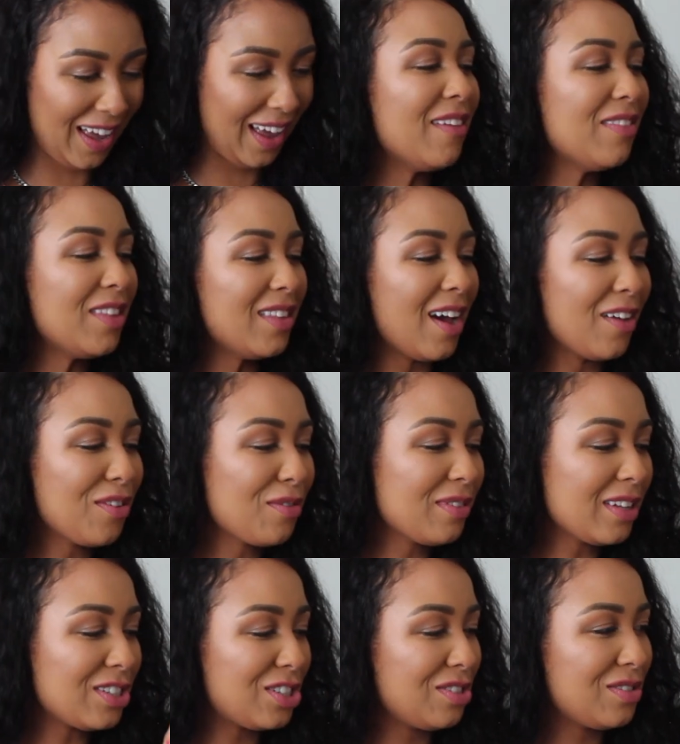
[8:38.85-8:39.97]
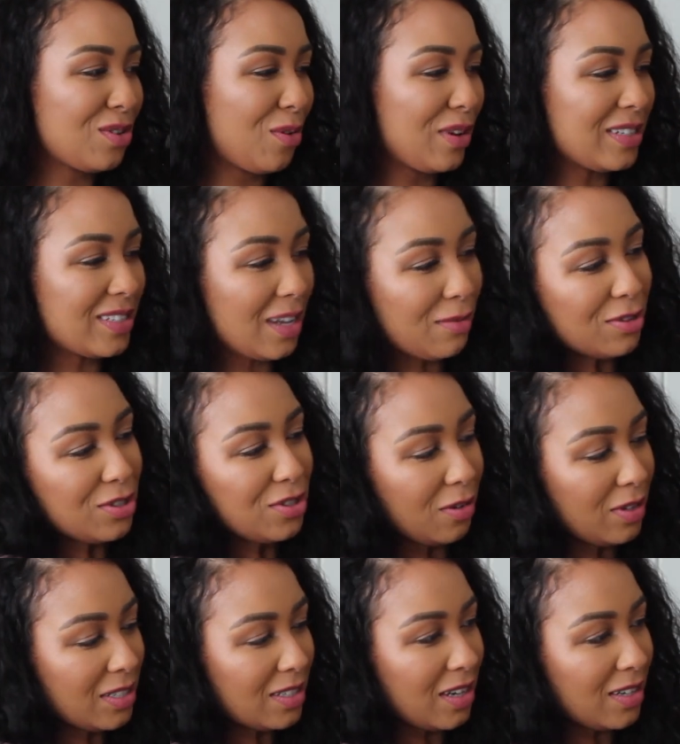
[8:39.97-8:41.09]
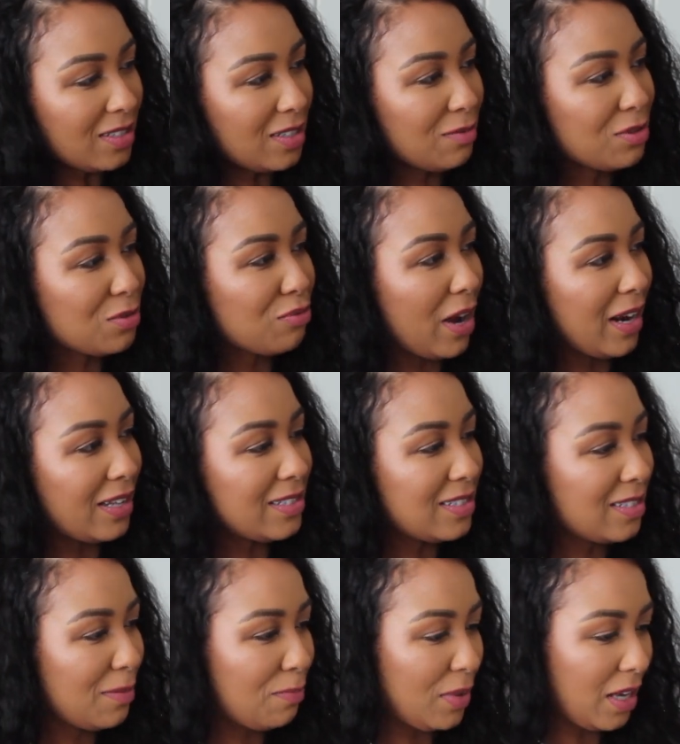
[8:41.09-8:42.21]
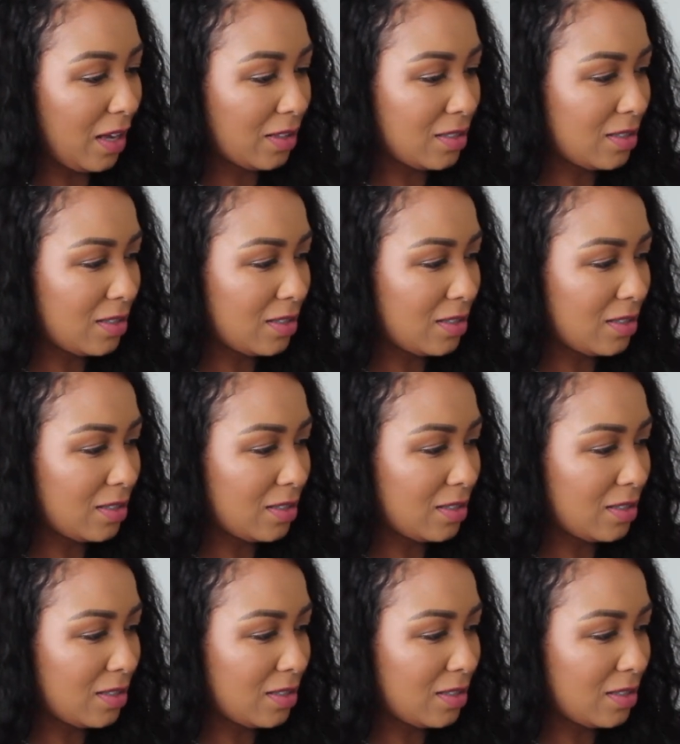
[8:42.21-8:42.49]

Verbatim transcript: And then the other one that she used to always say was so disgusting was Ren and Stimpy.